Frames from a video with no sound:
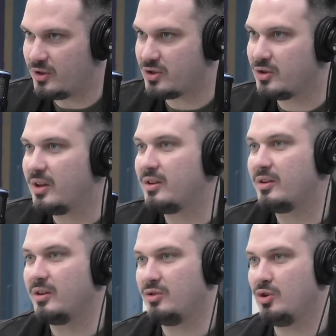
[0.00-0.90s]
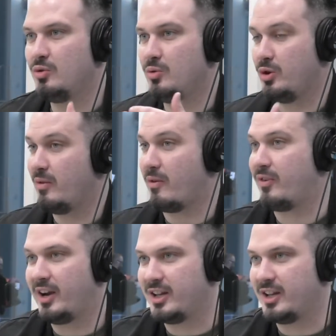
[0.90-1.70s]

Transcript: So you have a finance